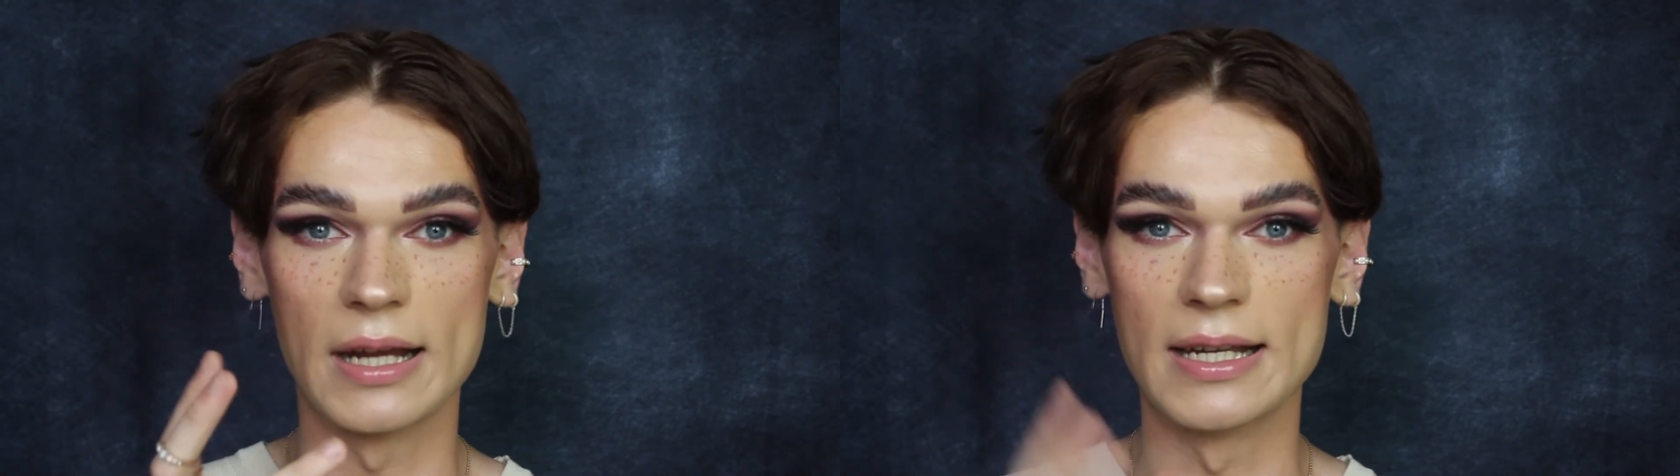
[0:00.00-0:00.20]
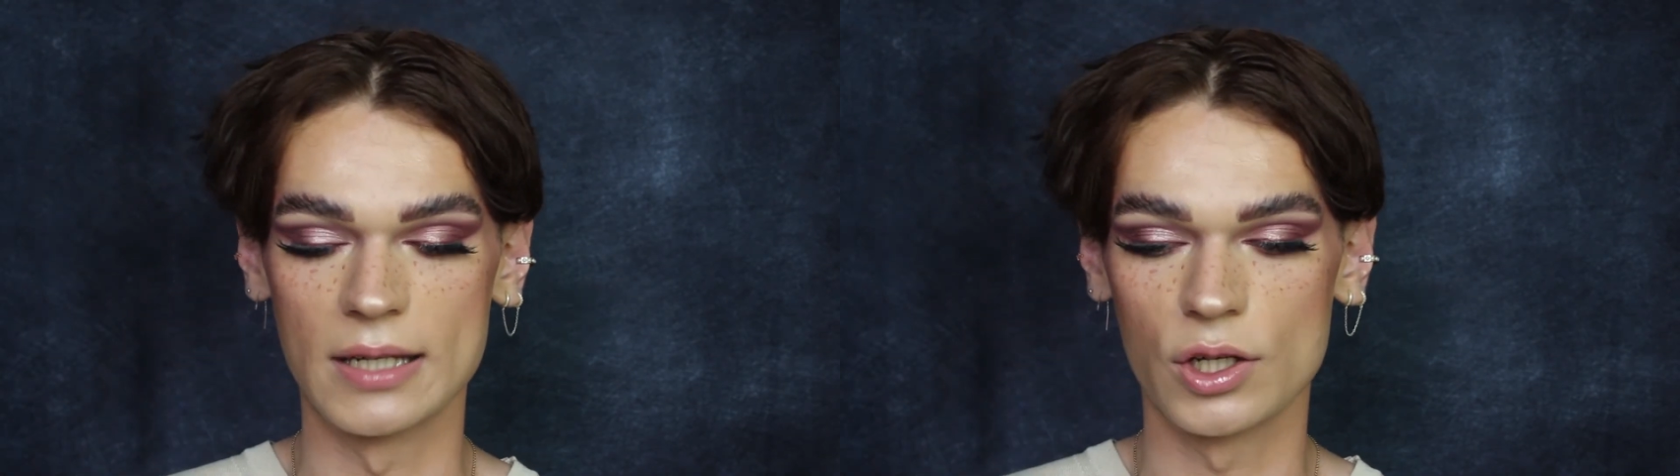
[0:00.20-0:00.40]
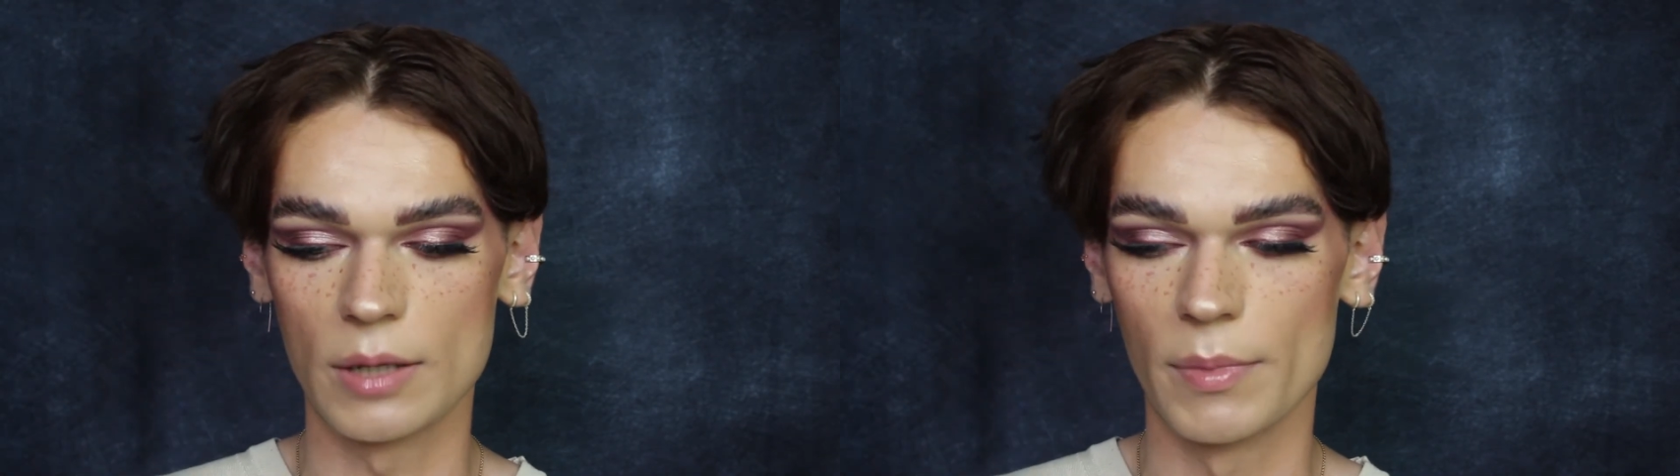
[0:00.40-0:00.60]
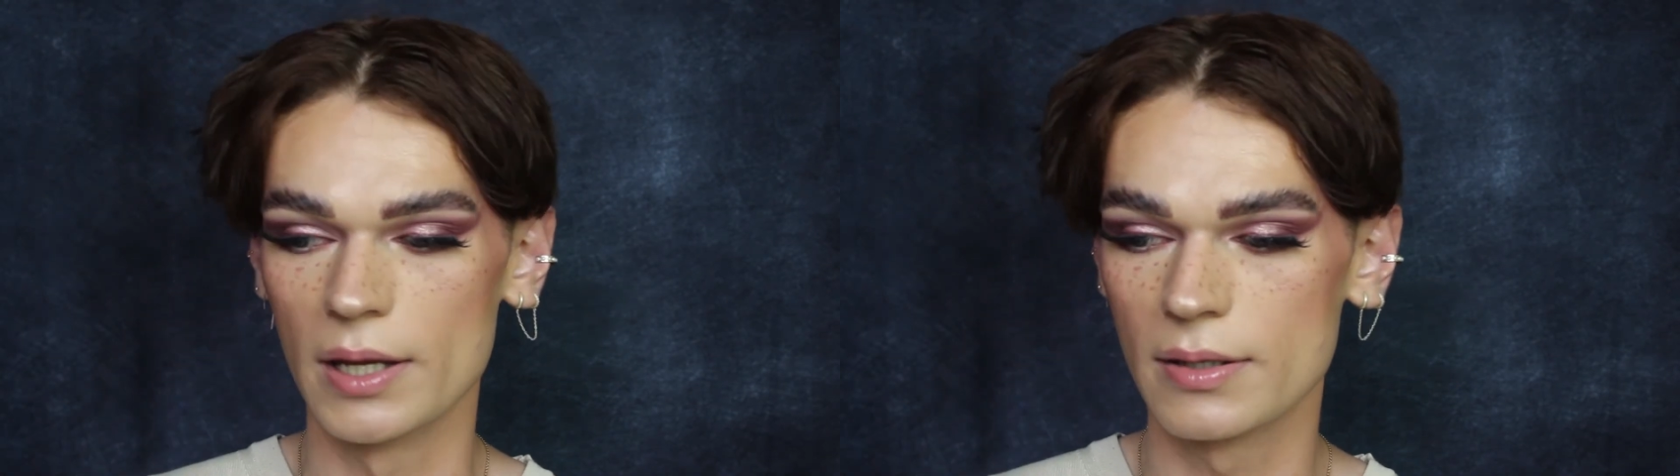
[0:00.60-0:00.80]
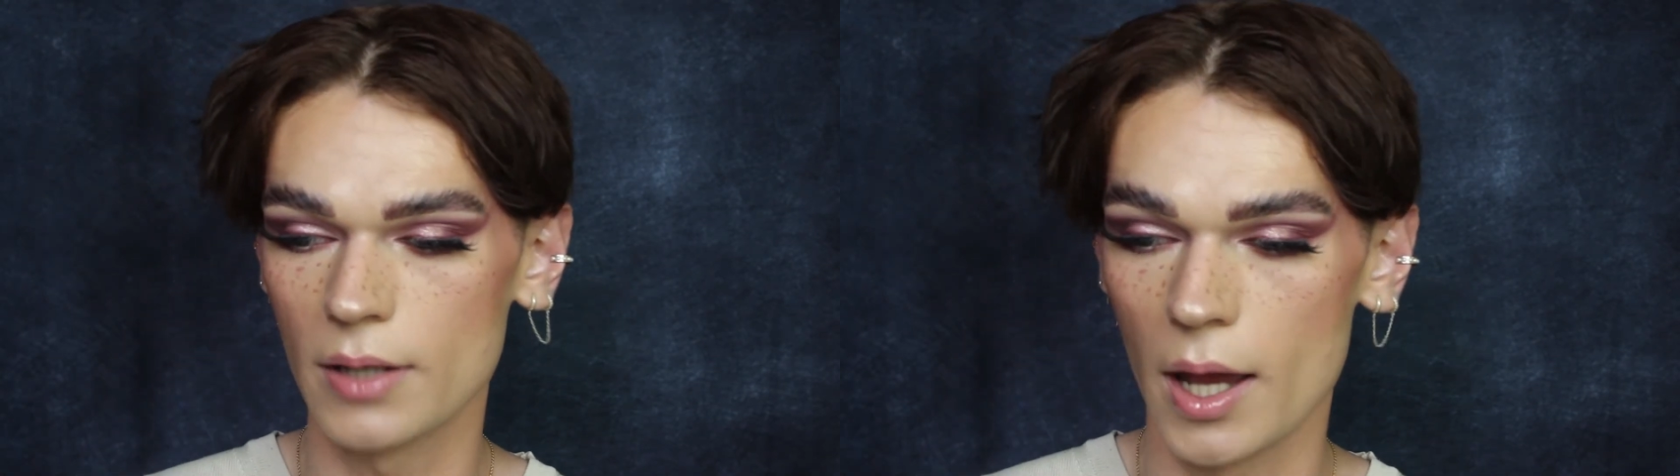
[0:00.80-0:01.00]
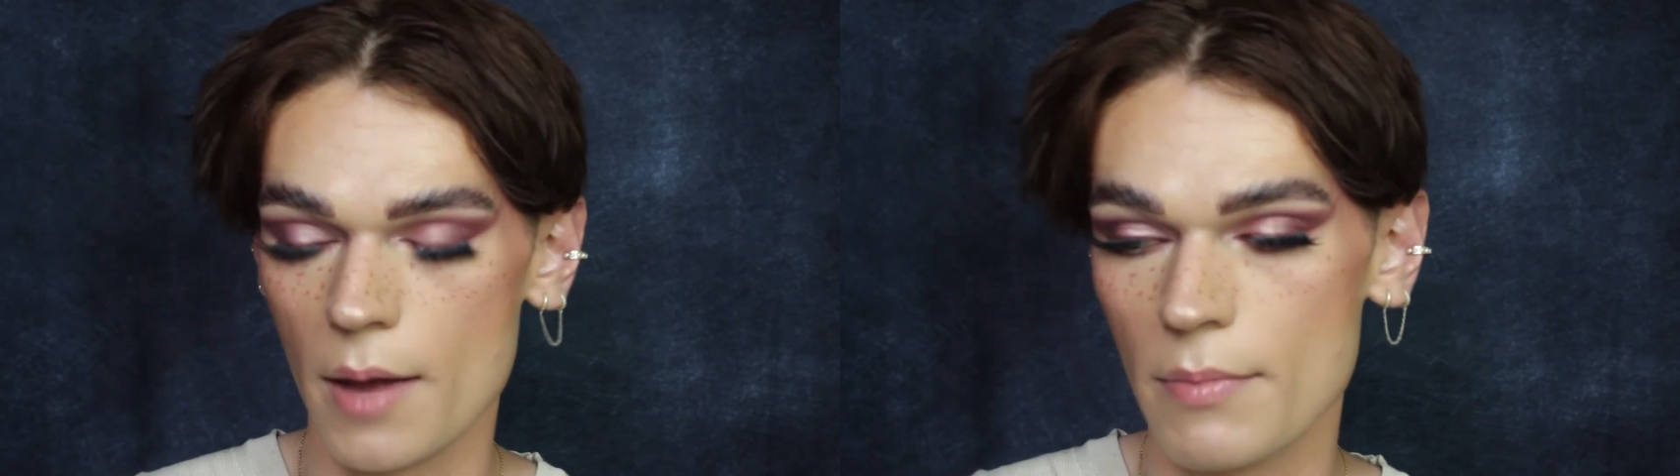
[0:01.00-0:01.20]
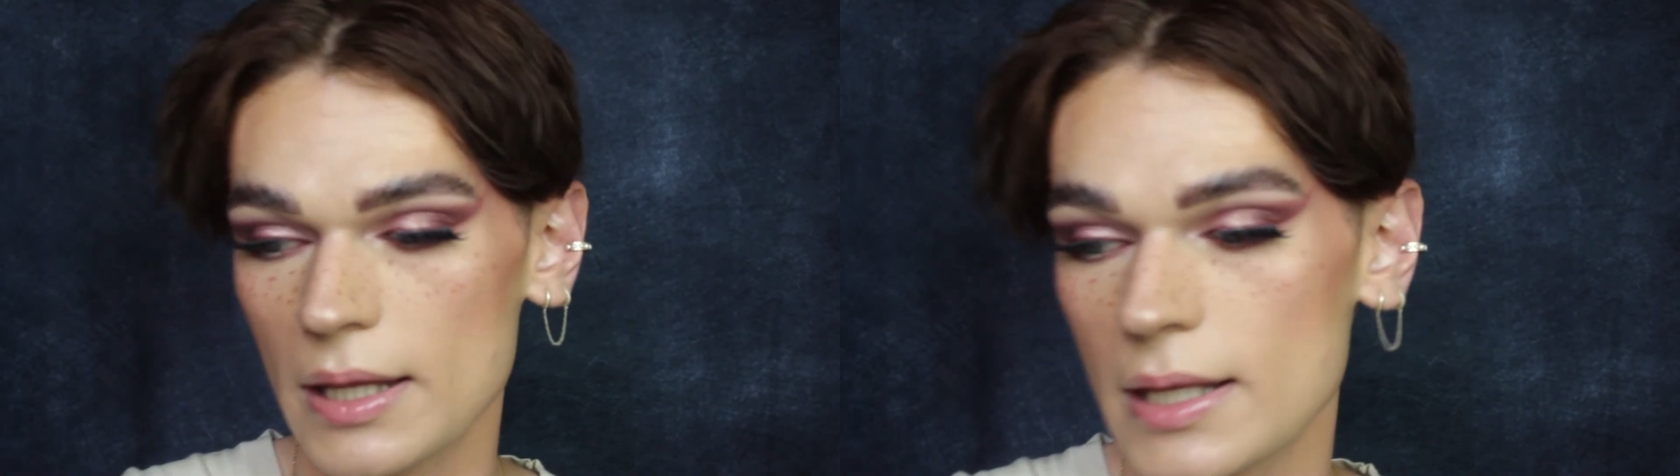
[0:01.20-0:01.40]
crazy shimmers